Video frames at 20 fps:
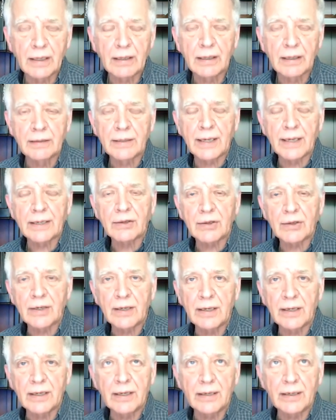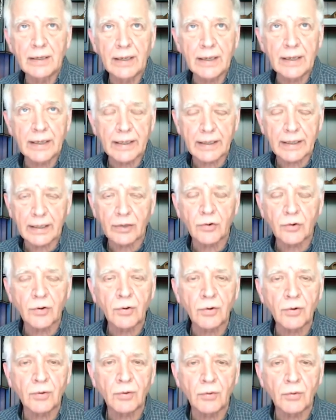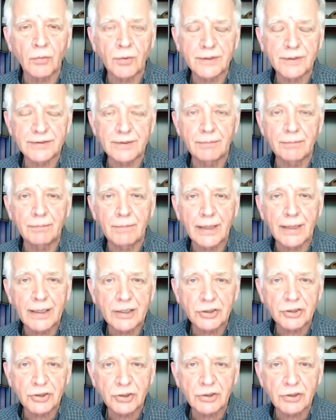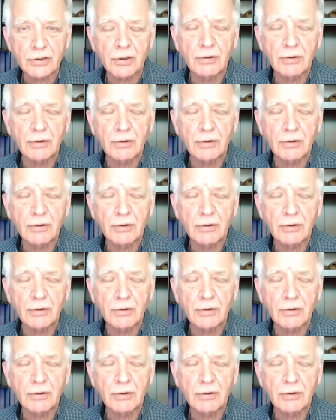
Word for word: in 1982 was a major,